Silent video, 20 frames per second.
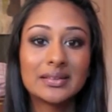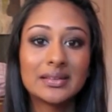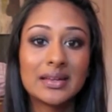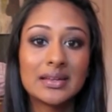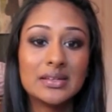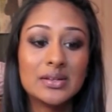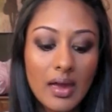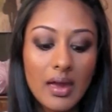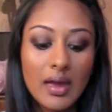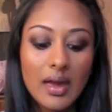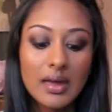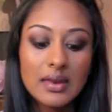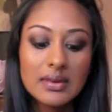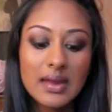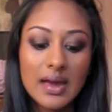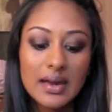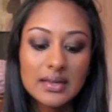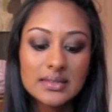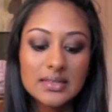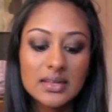And then
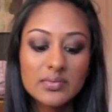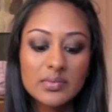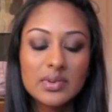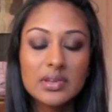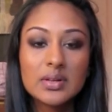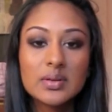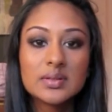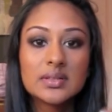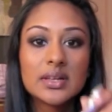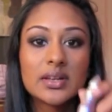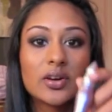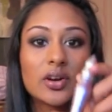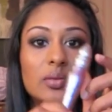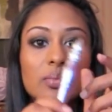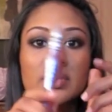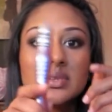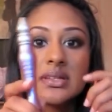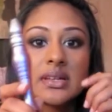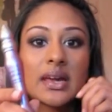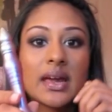next, I've been using
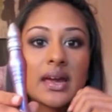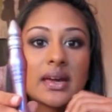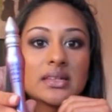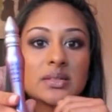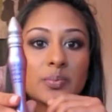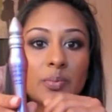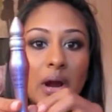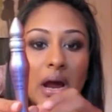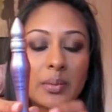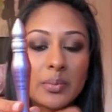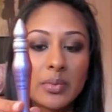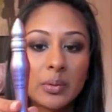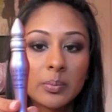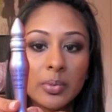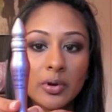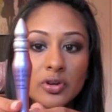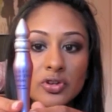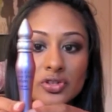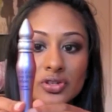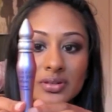Urban Decay's primer
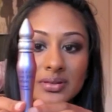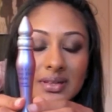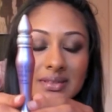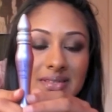potion.